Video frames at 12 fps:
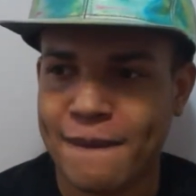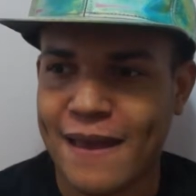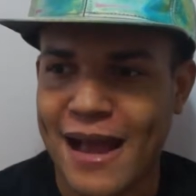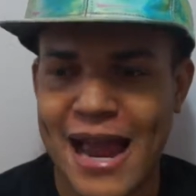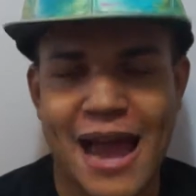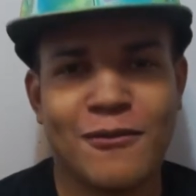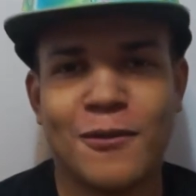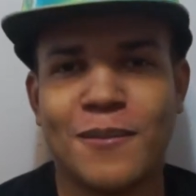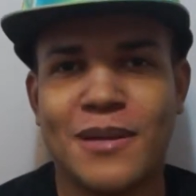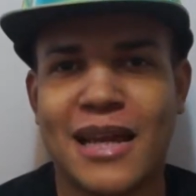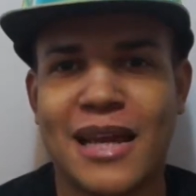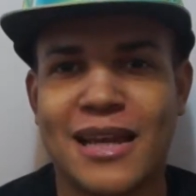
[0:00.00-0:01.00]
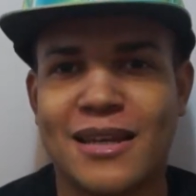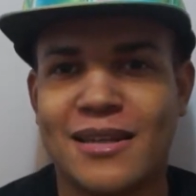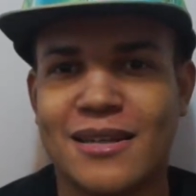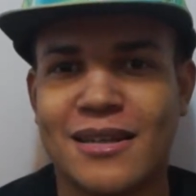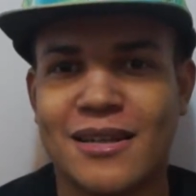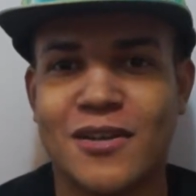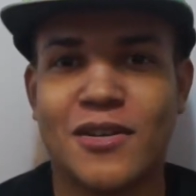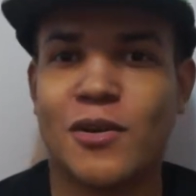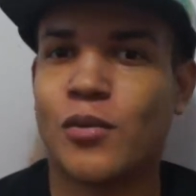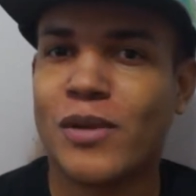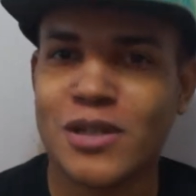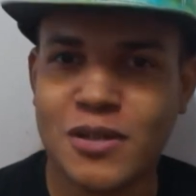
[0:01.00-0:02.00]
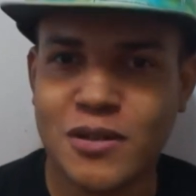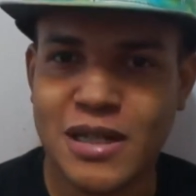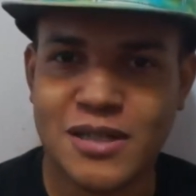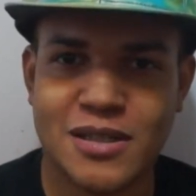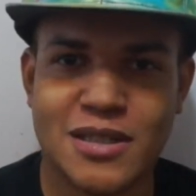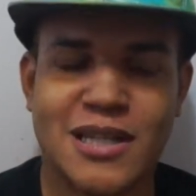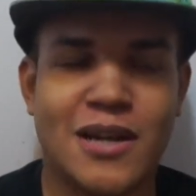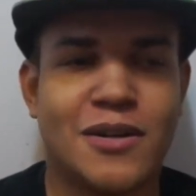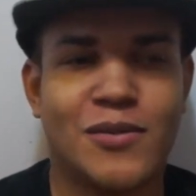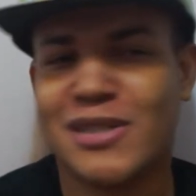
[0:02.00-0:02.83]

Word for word: I haven't played you know the original Legend of Zelda,